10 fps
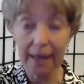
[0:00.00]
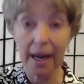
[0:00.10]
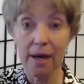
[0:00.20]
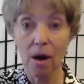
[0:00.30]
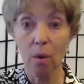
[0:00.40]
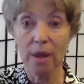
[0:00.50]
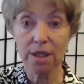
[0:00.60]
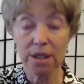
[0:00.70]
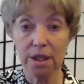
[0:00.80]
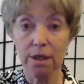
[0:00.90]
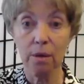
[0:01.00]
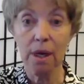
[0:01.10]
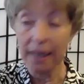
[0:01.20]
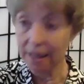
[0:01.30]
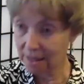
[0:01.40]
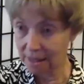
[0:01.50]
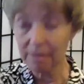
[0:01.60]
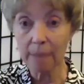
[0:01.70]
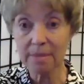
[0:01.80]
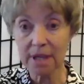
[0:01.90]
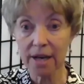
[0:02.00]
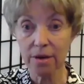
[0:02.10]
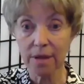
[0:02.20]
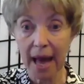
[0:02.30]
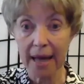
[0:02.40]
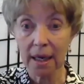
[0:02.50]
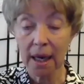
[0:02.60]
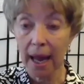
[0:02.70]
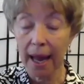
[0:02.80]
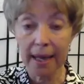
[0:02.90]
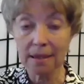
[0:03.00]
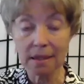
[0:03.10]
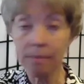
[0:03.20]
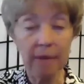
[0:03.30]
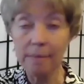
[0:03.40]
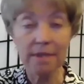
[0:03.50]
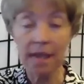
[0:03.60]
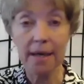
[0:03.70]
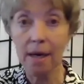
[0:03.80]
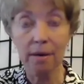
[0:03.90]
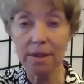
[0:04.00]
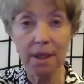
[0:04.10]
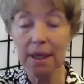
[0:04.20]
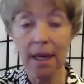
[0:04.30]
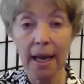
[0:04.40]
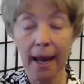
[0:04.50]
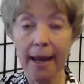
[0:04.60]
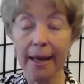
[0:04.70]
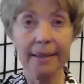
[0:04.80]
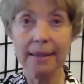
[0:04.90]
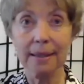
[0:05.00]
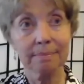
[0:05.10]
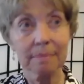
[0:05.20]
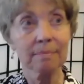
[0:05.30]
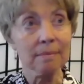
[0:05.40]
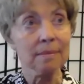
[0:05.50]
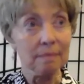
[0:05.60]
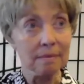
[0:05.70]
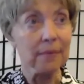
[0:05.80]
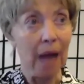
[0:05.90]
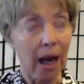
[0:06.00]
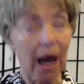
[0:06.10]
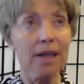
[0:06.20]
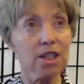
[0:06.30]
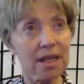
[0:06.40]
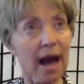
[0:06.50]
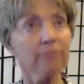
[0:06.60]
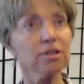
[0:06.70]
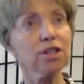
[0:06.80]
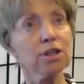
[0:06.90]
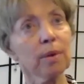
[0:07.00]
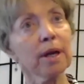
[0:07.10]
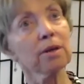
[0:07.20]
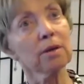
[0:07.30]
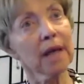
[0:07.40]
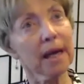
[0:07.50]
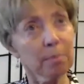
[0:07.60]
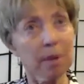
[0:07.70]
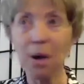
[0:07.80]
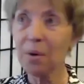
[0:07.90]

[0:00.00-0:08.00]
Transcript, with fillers: And I know what to do. And sometimes I do that, and sometimes I don't. And I just have to surrender and let it